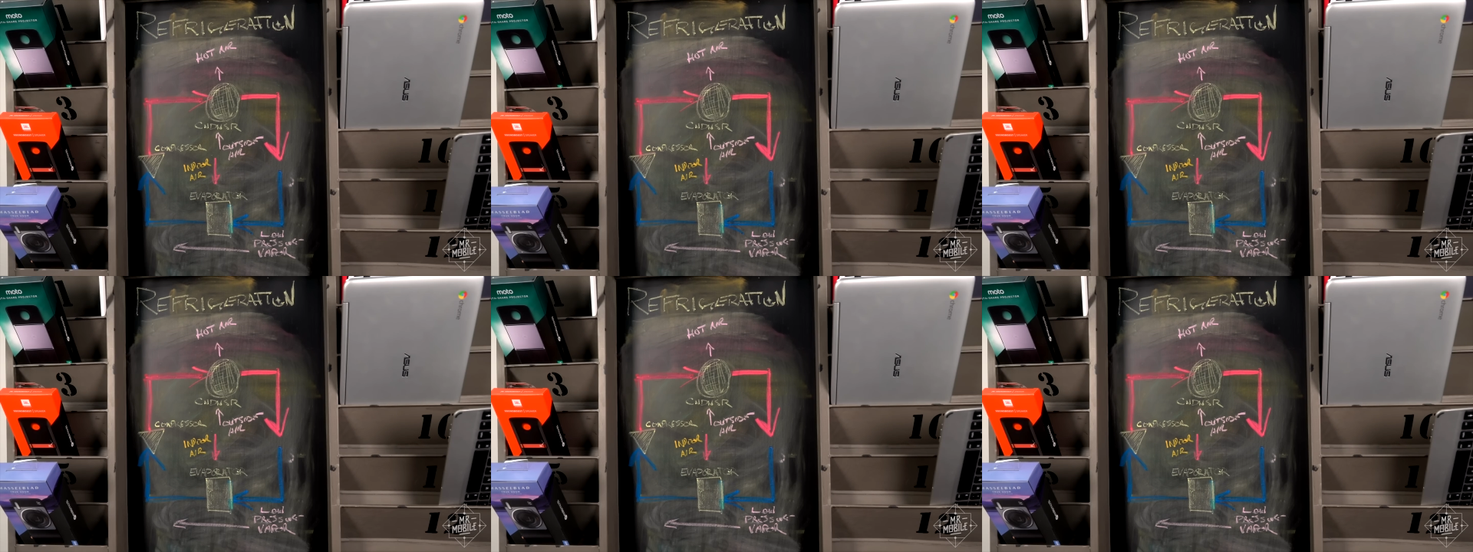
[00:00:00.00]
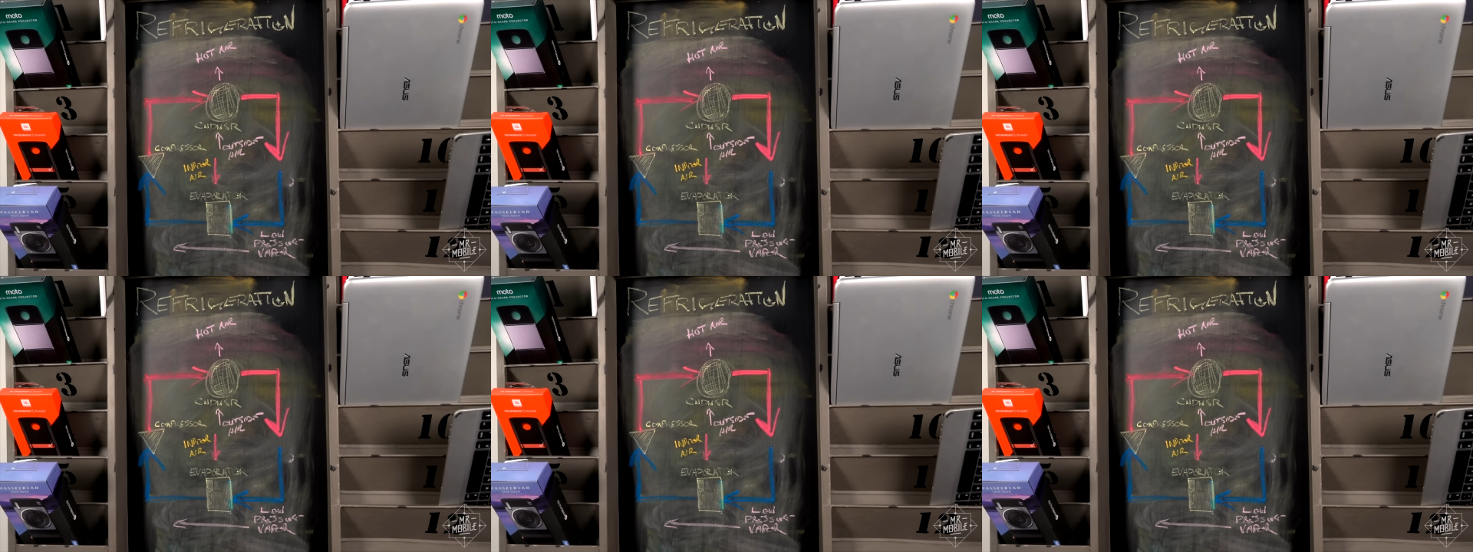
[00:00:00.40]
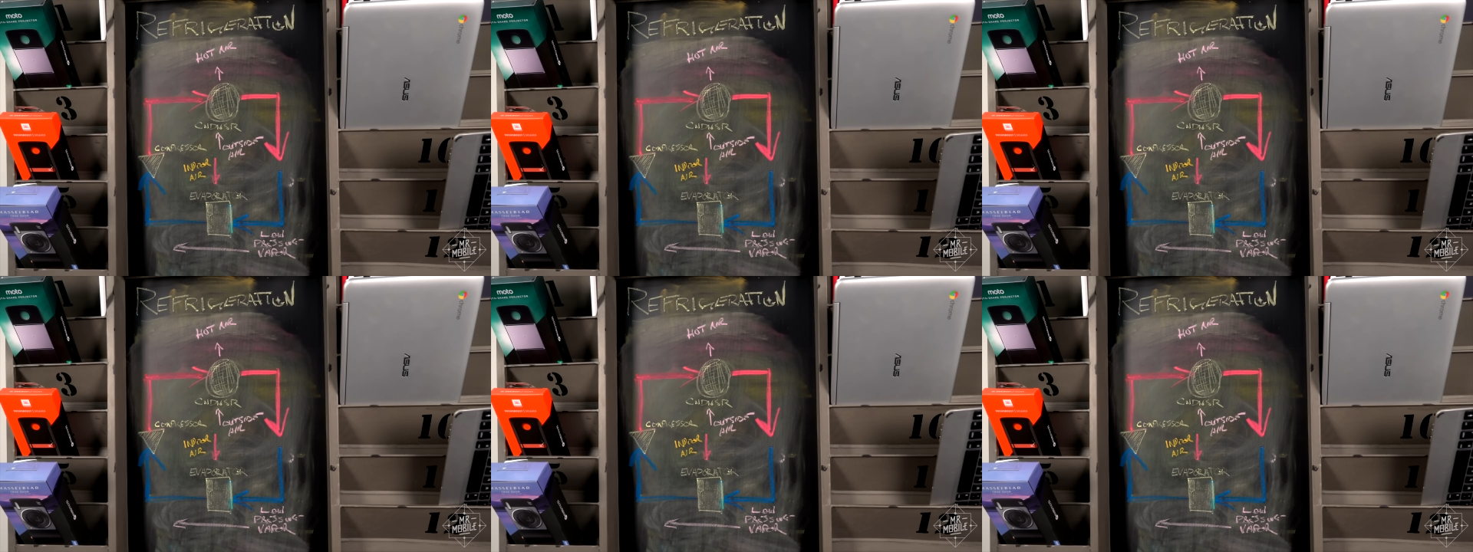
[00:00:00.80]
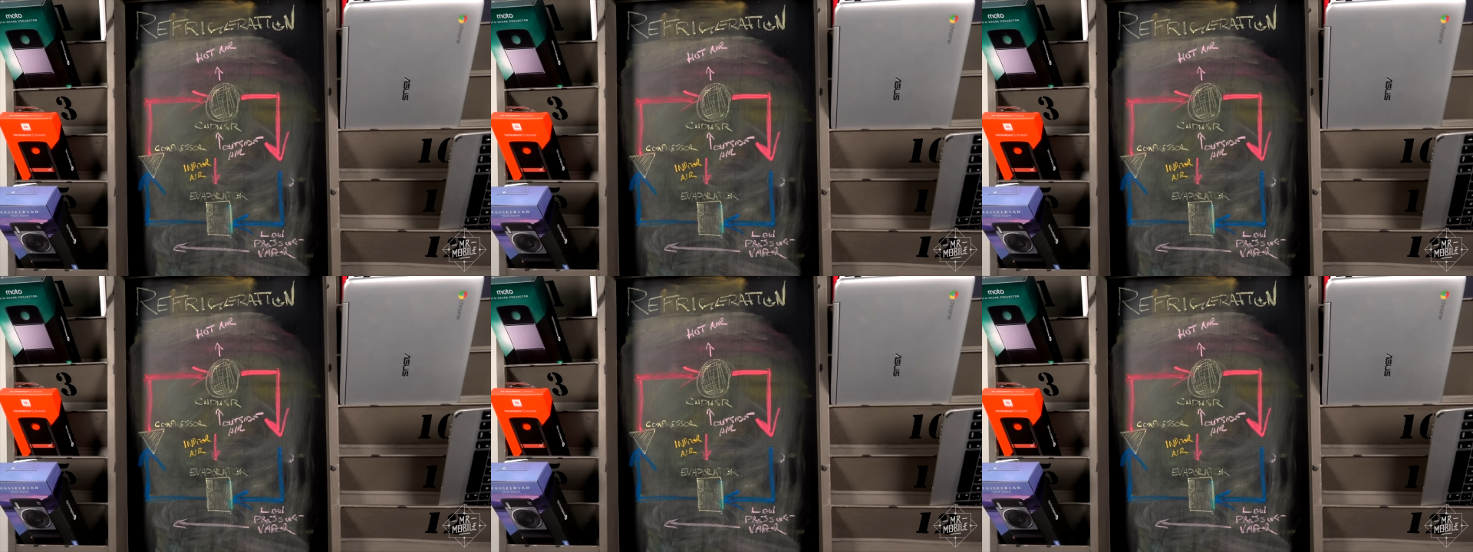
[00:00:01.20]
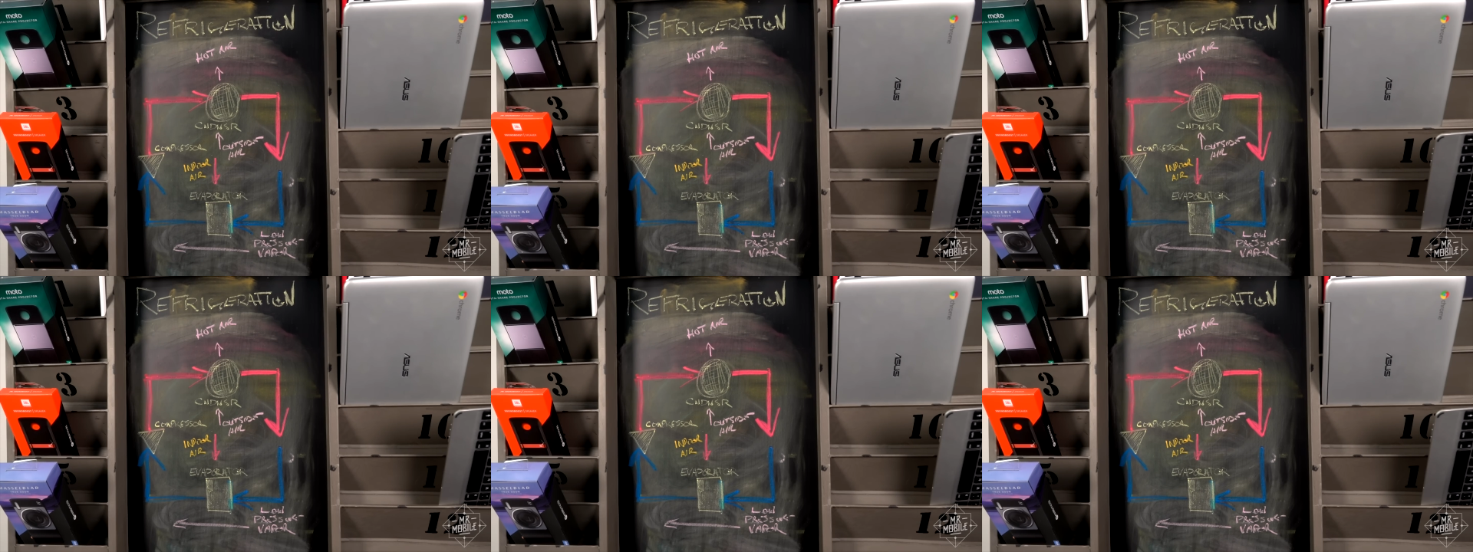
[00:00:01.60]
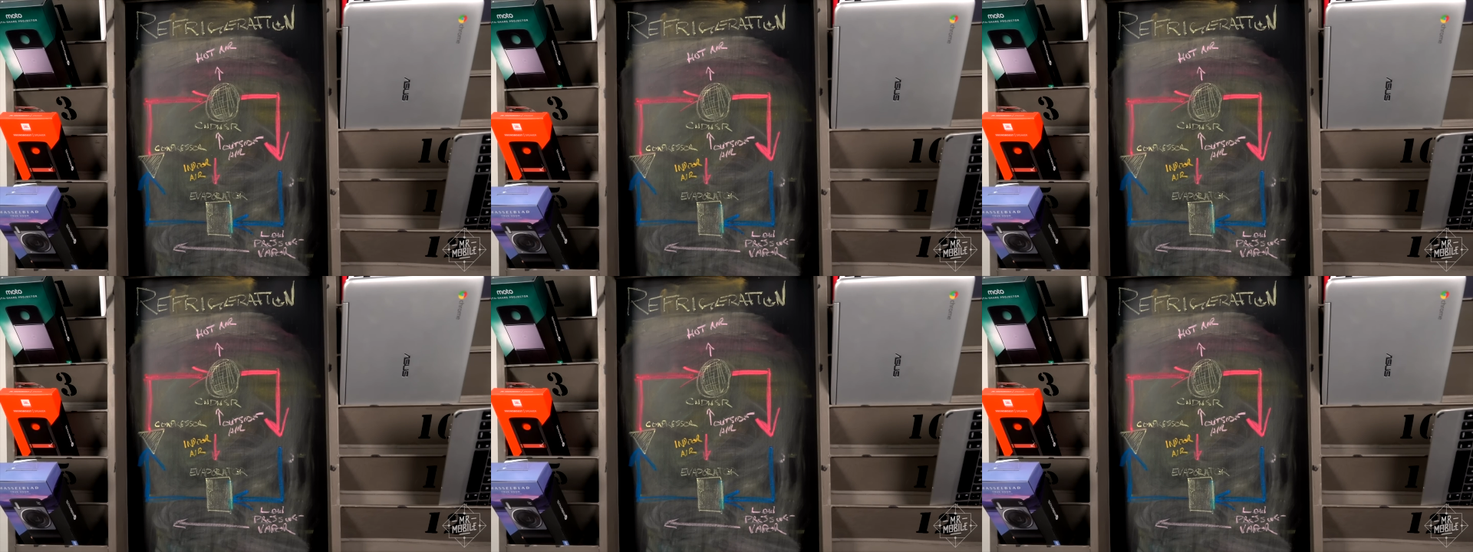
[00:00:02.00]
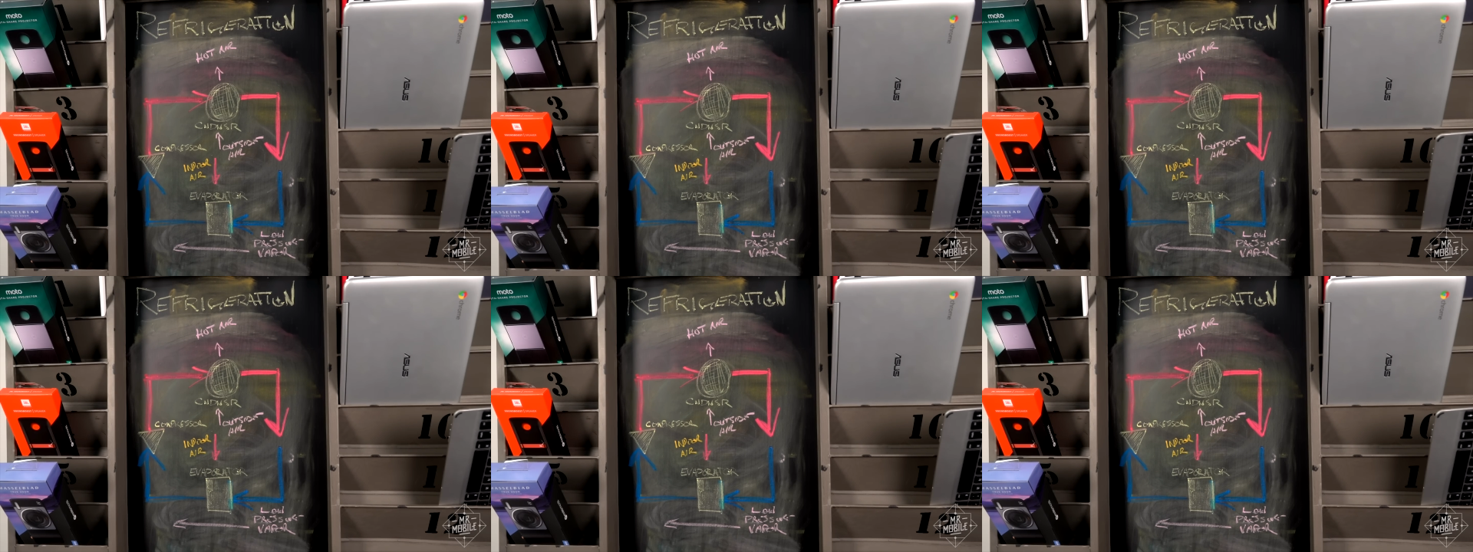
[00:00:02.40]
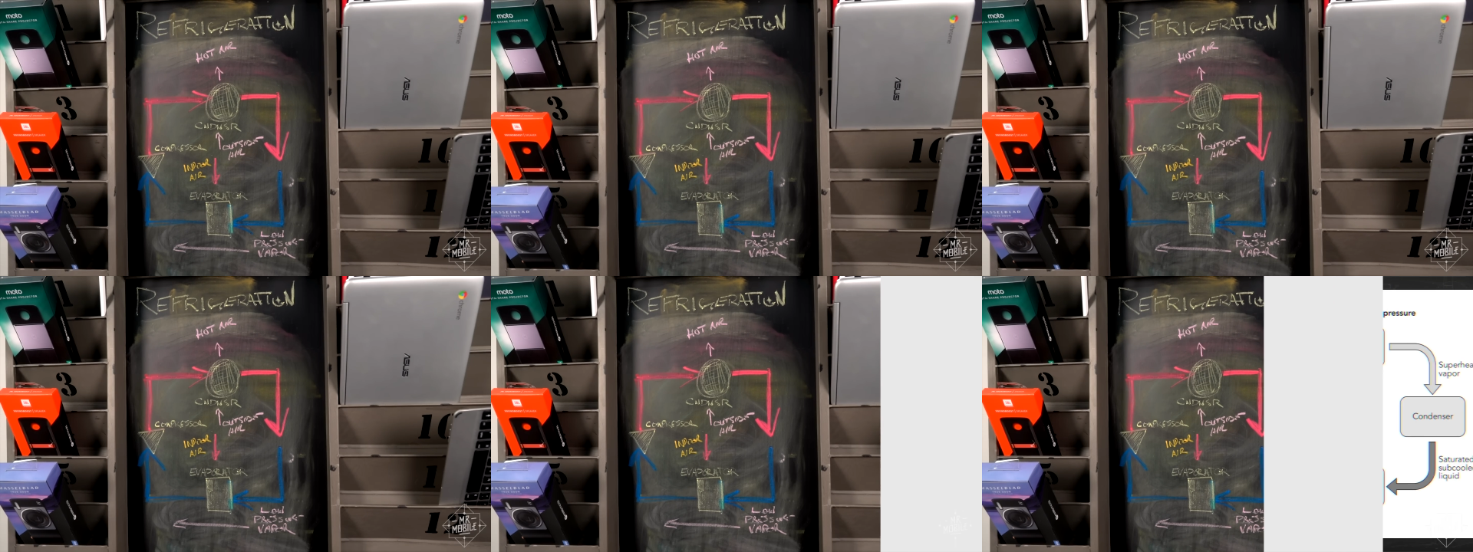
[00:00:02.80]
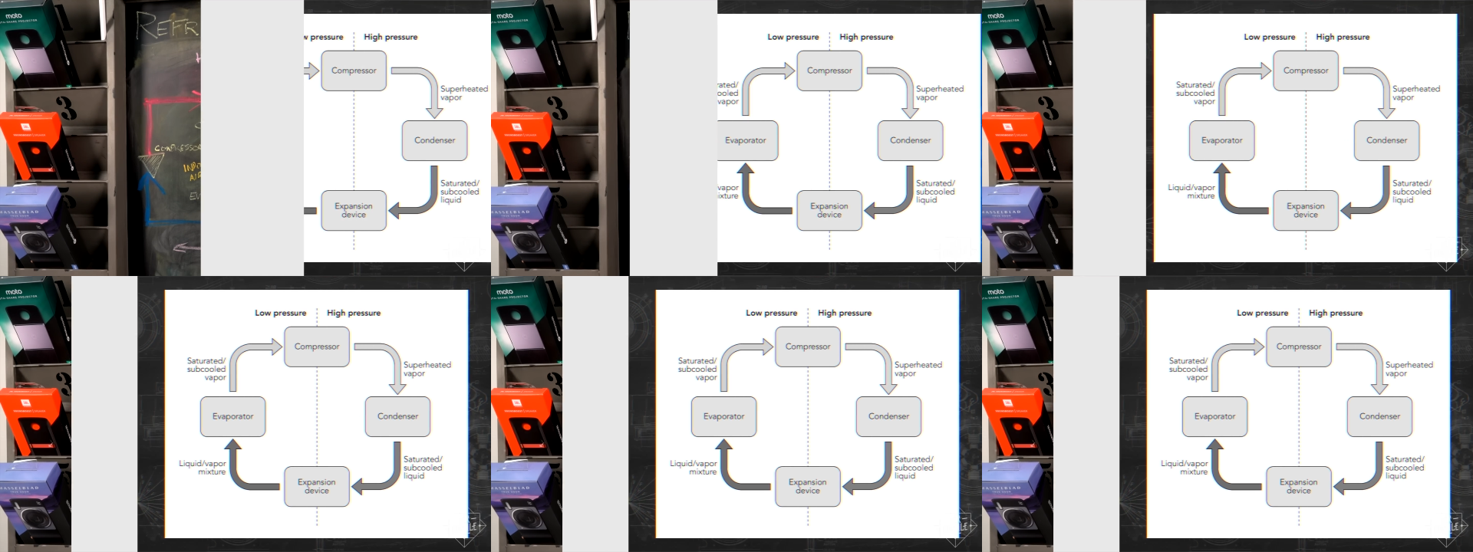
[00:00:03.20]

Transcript: [unreadable: no face in view]